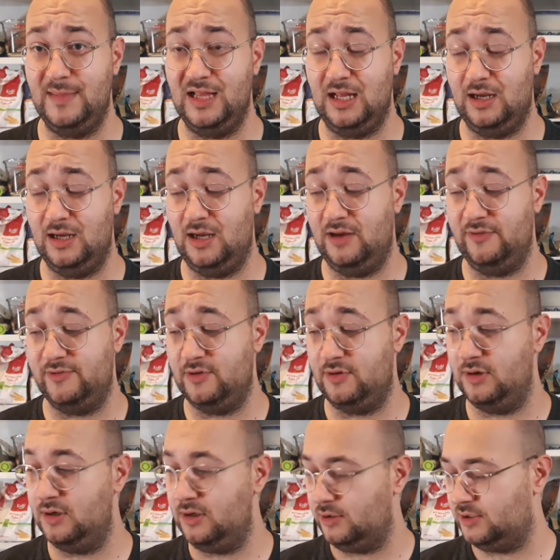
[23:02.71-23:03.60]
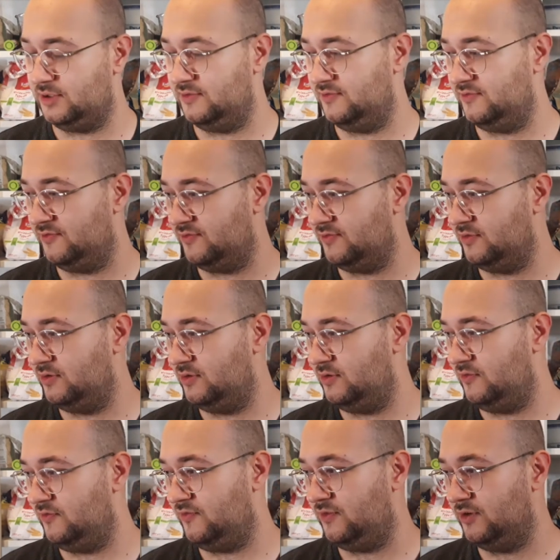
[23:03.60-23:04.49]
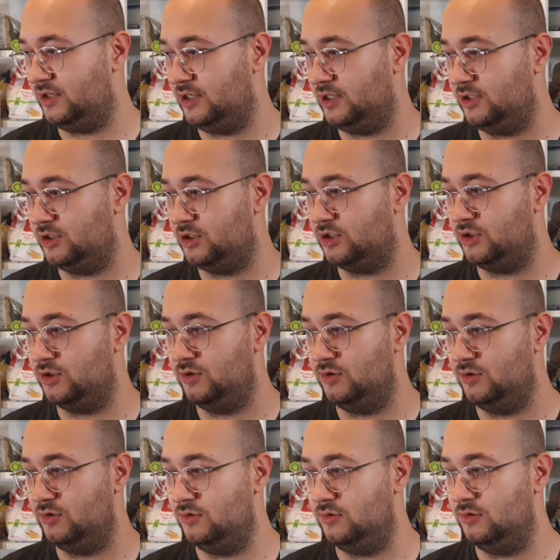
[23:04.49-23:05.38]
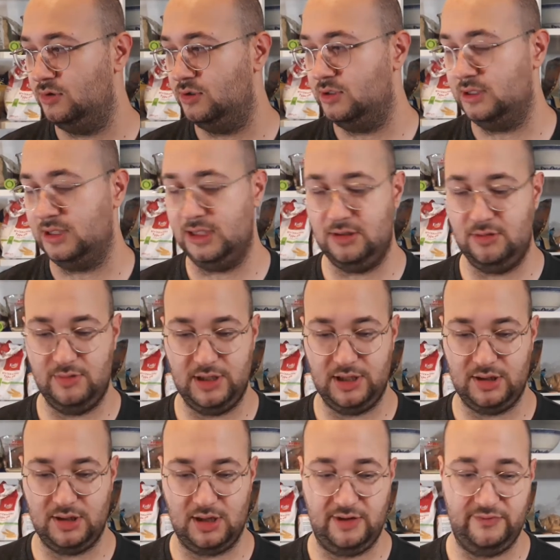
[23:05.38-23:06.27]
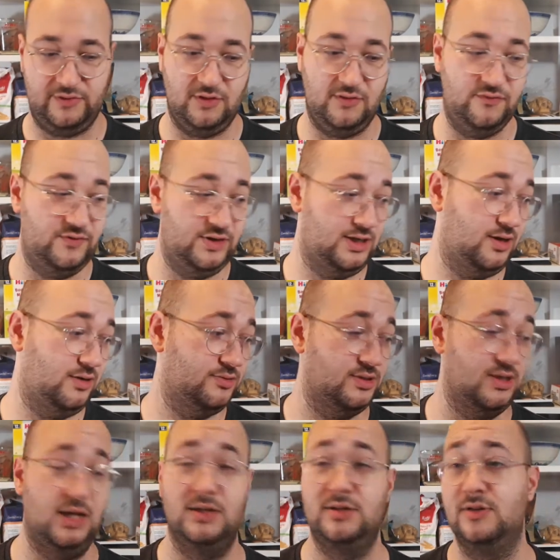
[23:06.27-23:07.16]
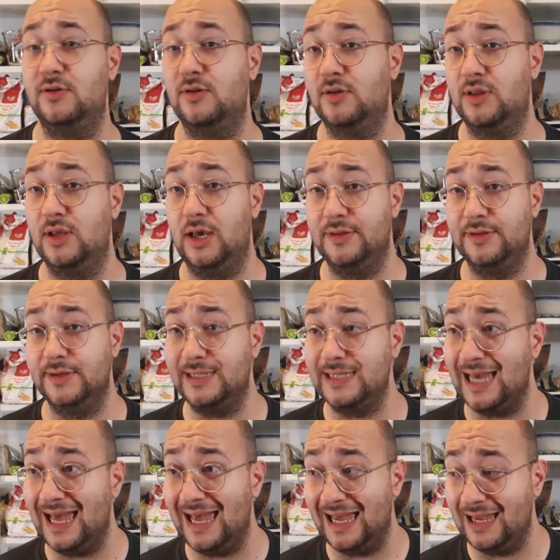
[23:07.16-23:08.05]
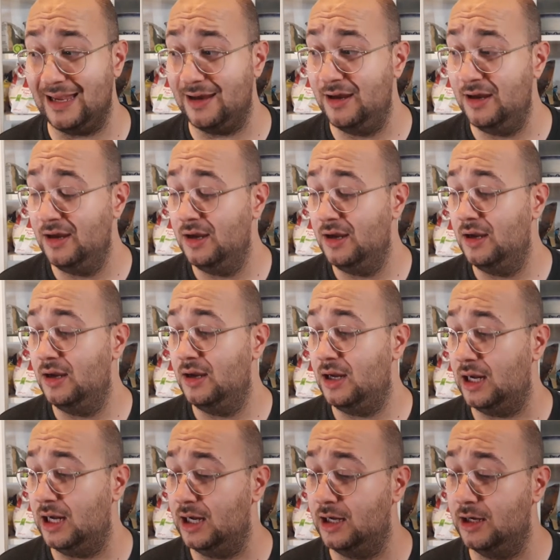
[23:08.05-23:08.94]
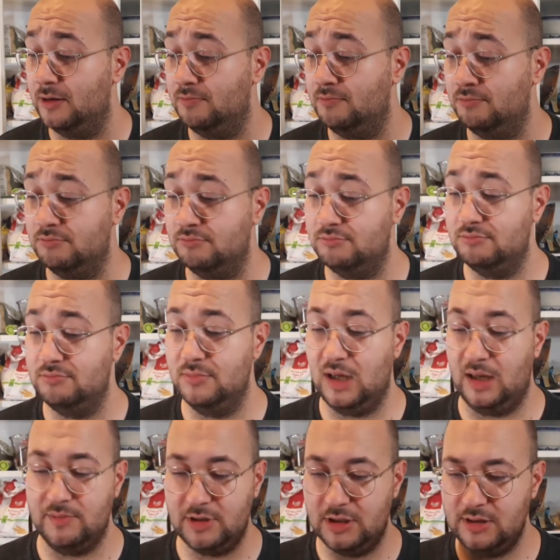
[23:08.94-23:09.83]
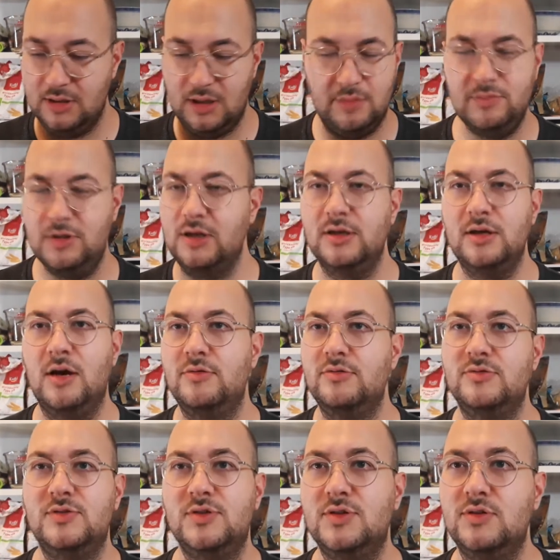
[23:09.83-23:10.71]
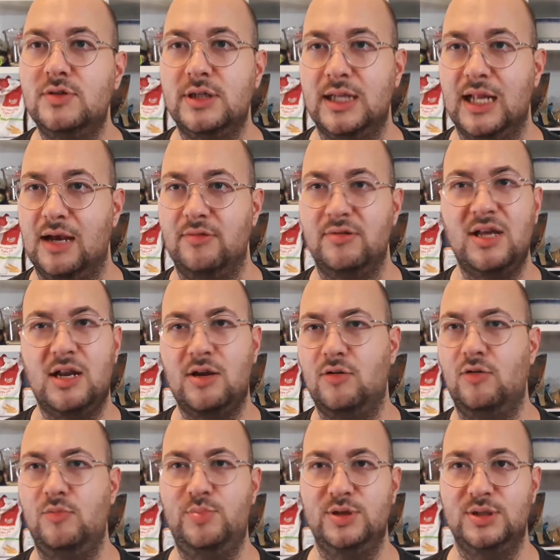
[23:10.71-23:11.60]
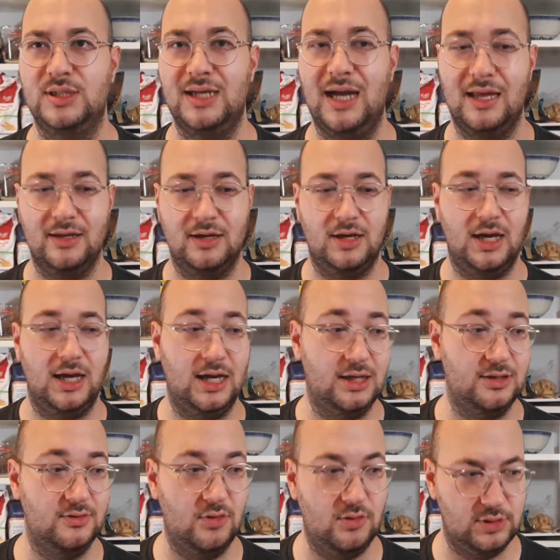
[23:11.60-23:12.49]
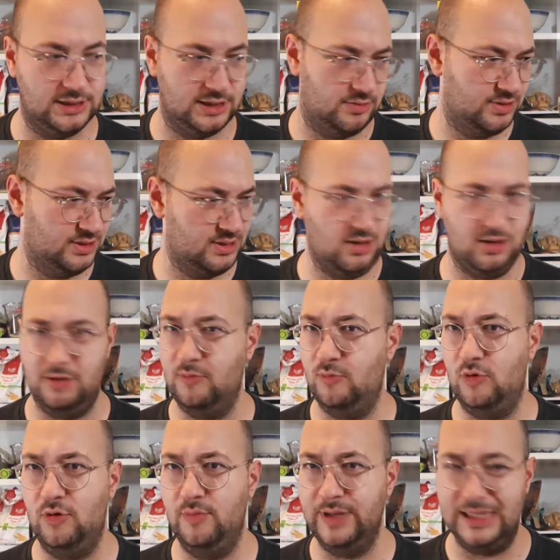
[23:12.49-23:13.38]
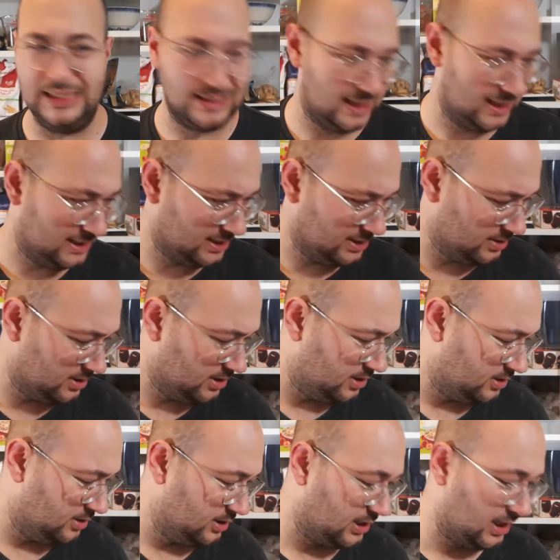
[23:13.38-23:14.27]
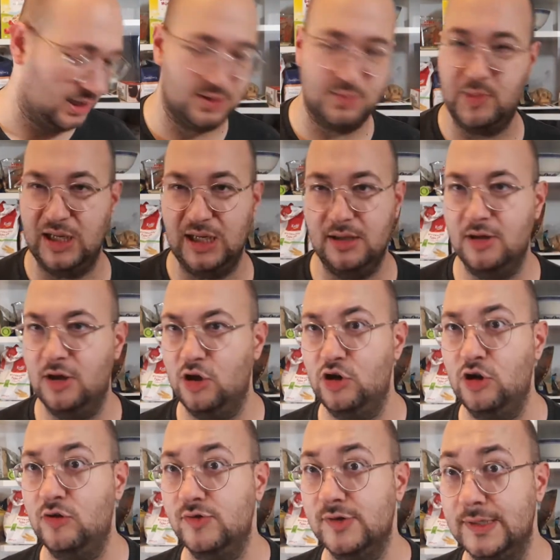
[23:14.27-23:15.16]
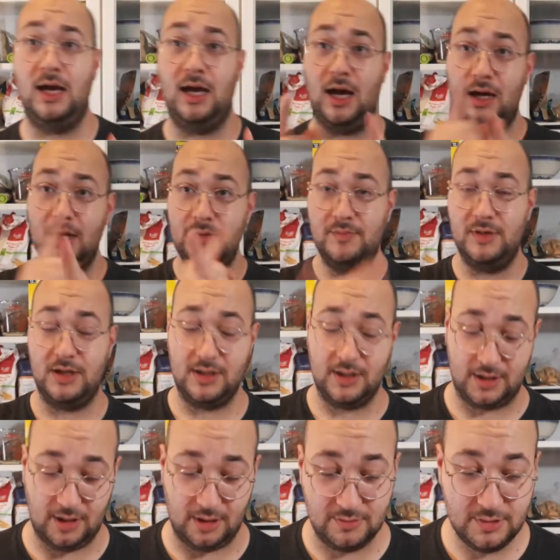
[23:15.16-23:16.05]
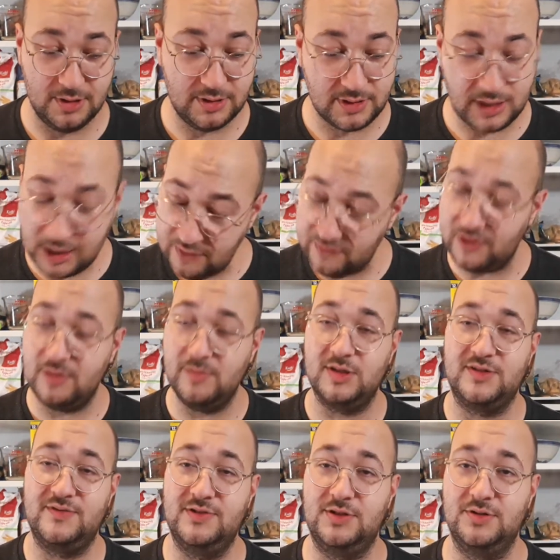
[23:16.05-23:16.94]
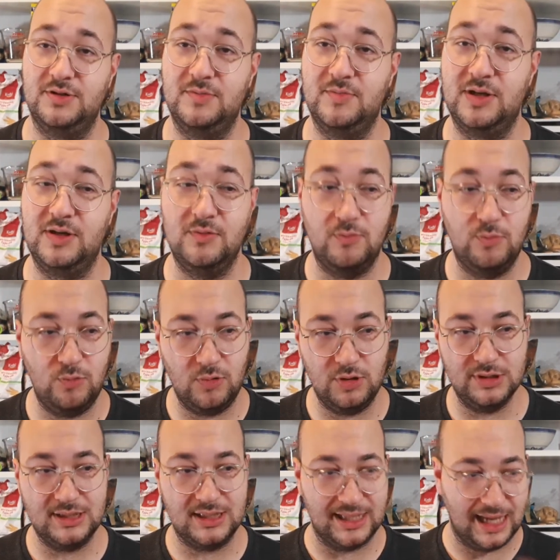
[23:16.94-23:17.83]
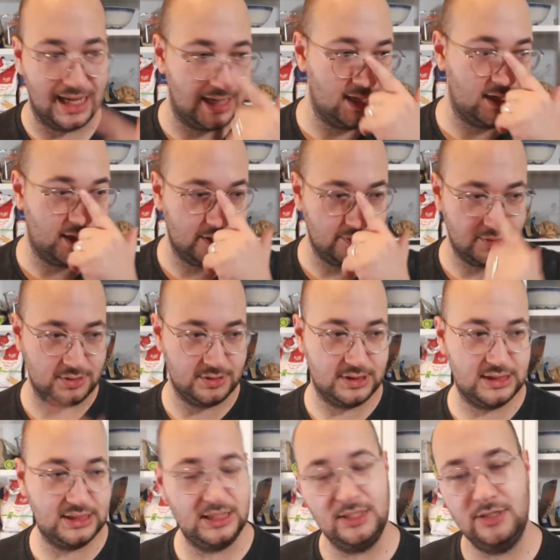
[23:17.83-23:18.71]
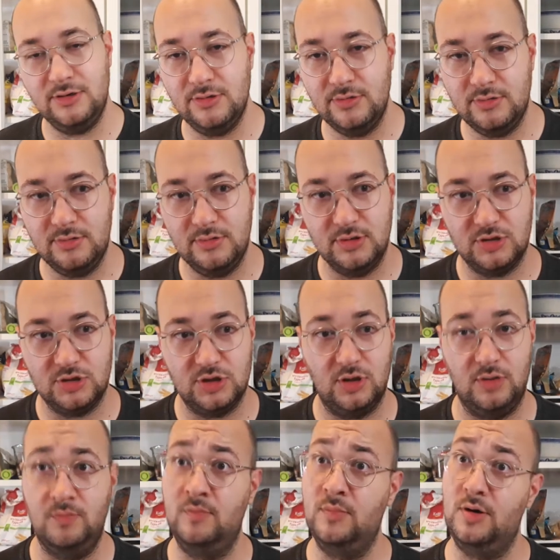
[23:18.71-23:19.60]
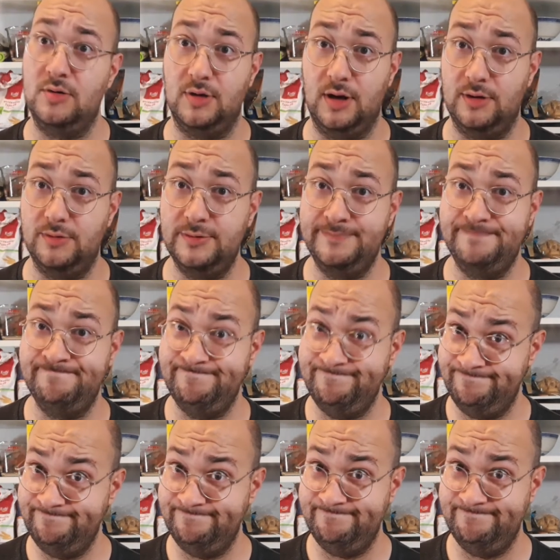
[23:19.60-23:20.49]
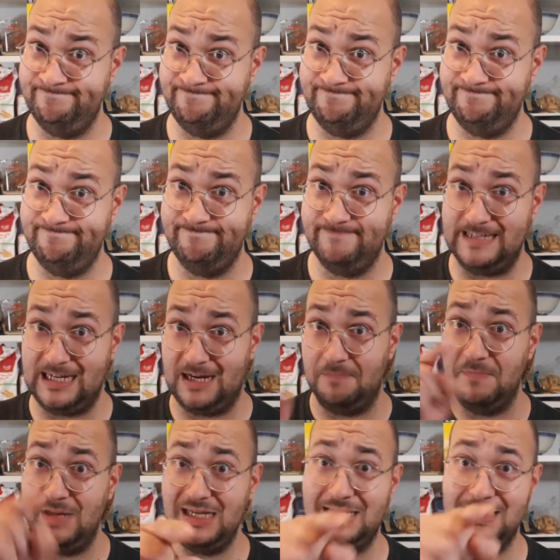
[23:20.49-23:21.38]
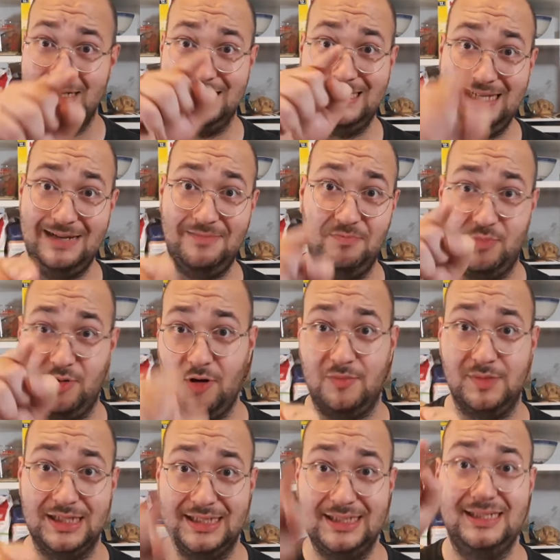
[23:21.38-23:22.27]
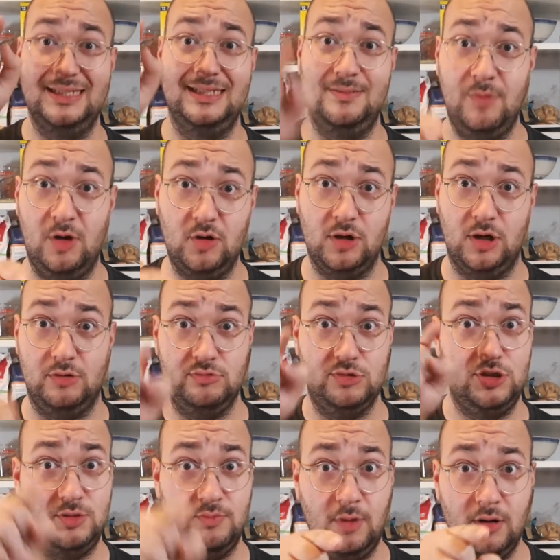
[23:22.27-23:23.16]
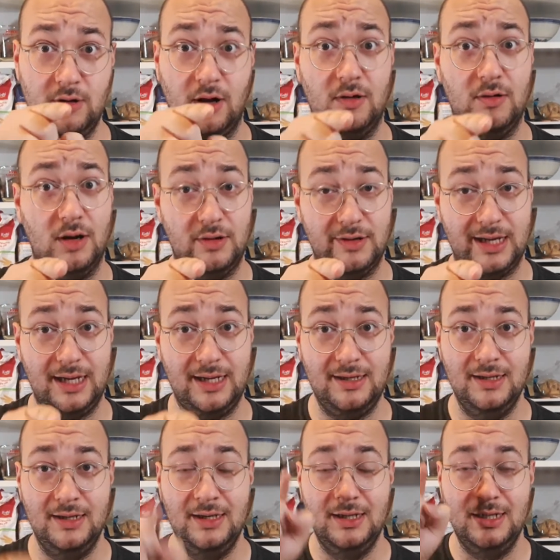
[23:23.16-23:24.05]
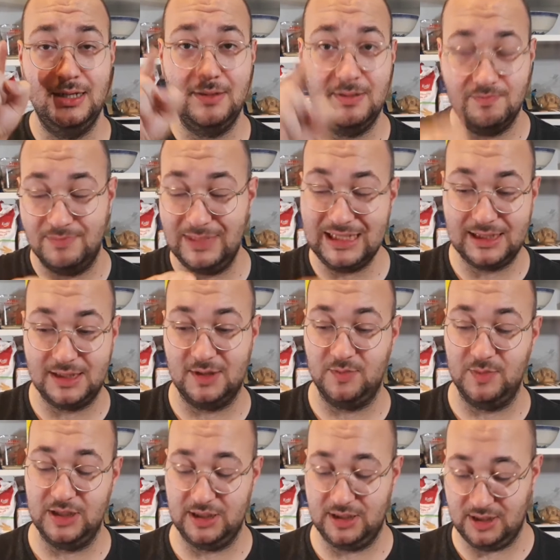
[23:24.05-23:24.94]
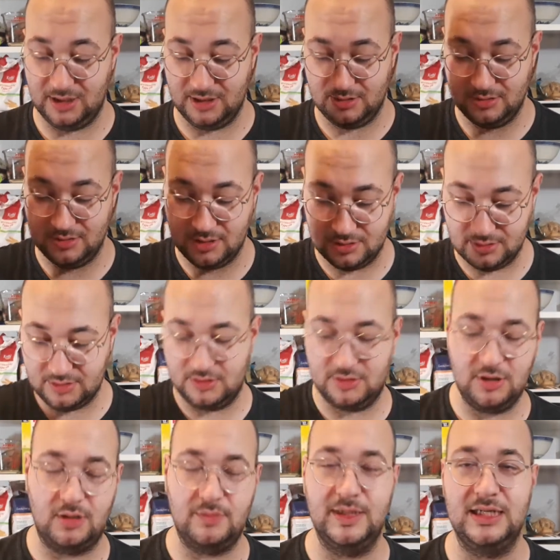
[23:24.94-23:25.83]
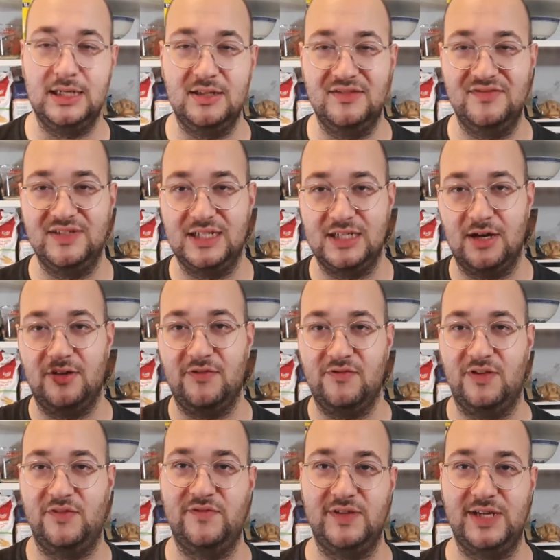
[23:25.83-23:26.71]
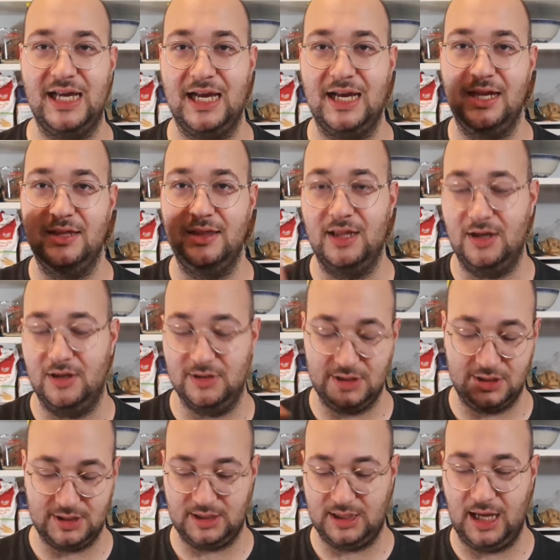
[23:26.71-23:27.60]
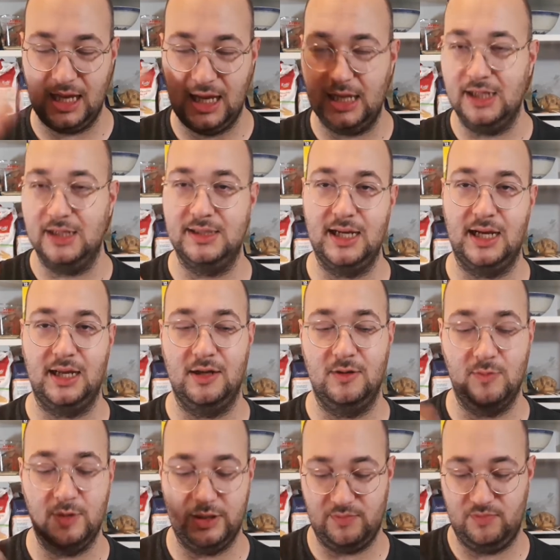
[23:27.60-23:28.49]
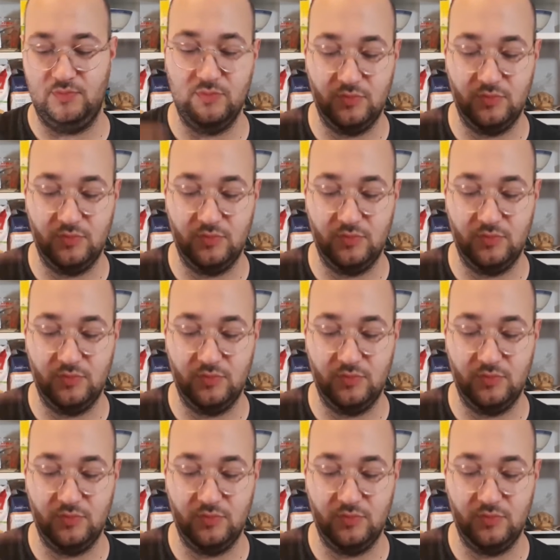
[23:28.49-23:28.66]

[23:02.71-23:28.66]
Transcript: Like, I've got lots of footage to deal with. I've got videos that I took the other day. I'm gonna go and sort it out, get it all put together, and also it's kind of warm in this kitchen and the cat's being a nuisance. I'm gonna go. Thank you very much for joining me once again. I will see you tomorrow. I'm making a damn promise. Tomorrow, okay? Message me and comment in the video if I forget, and I'll just get inundated with